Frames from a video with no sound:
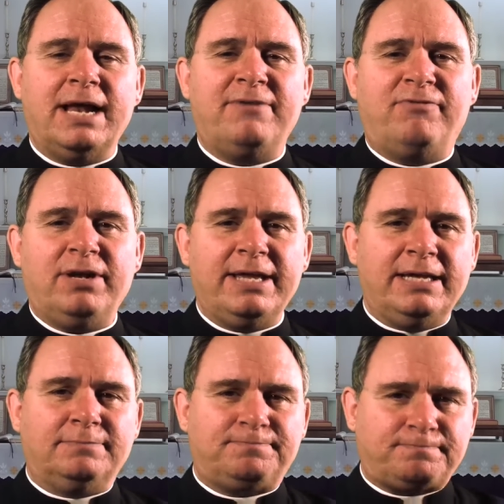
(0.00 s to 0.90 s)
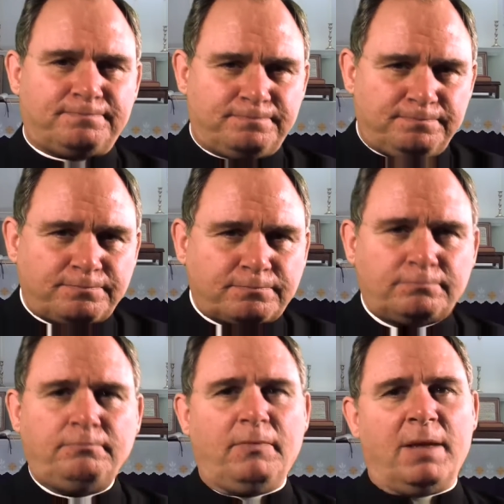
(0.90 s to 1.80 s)
kind of really
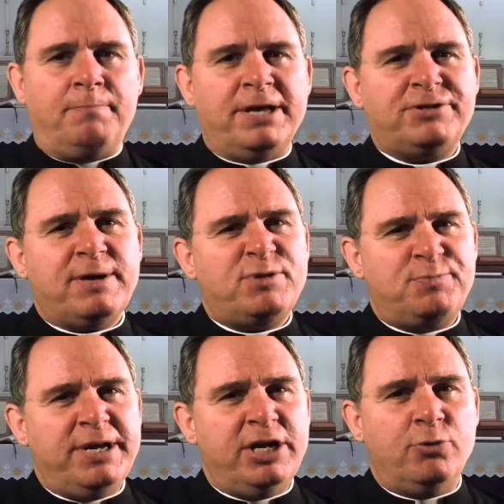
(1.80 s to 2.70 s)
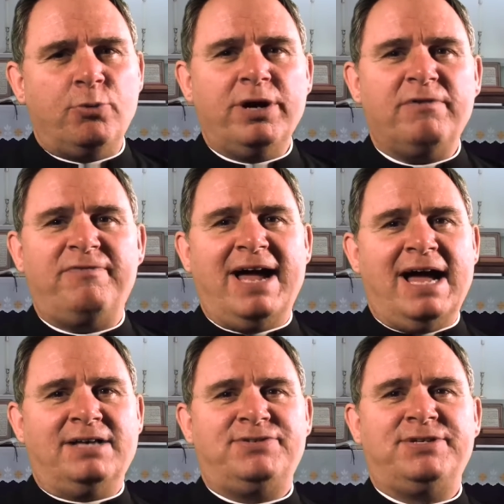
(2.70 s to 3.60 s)
picks up speed real
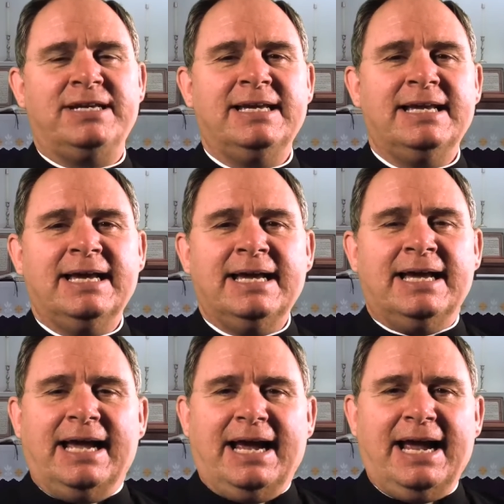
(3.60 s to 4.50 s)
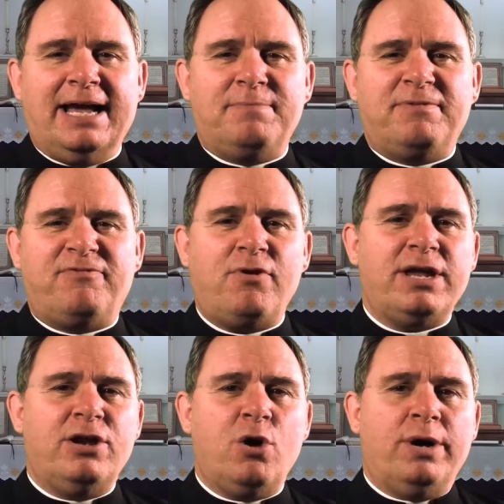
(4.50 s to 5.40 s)
fast and before
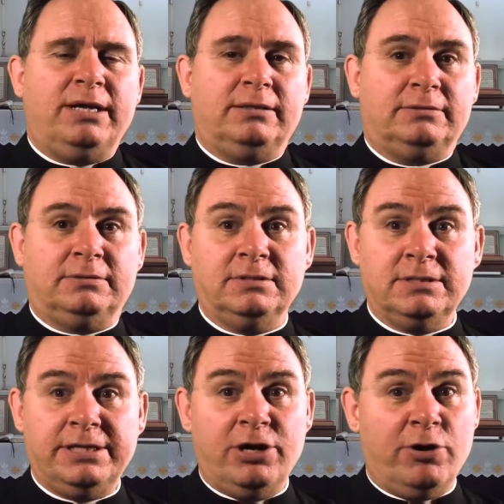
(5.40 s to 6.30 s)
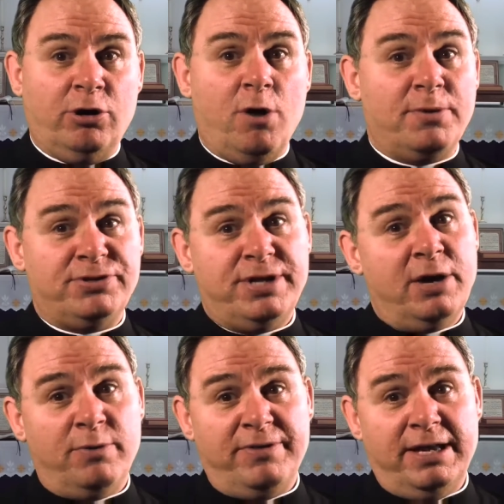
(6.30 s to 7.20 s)
you know it, you know you're almost
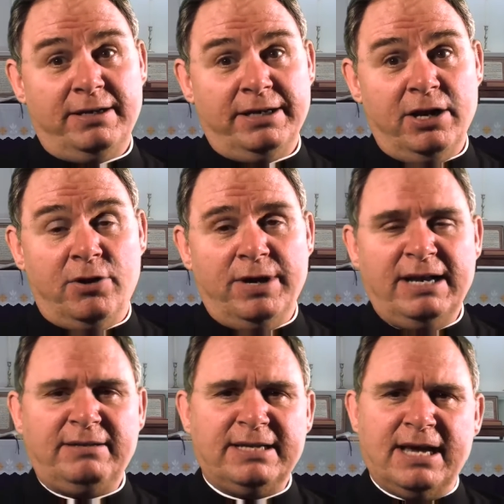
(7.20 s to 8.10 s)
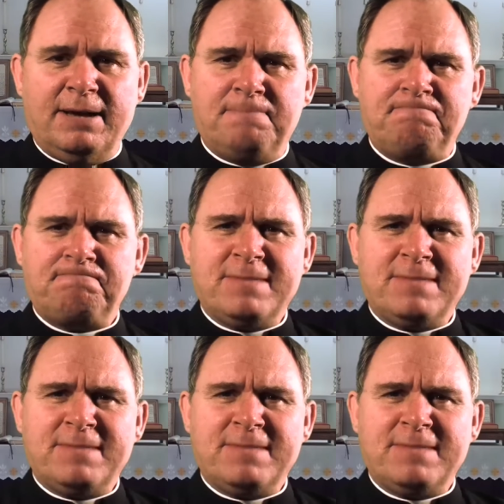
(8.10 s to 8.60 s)
done with it. You know, and um,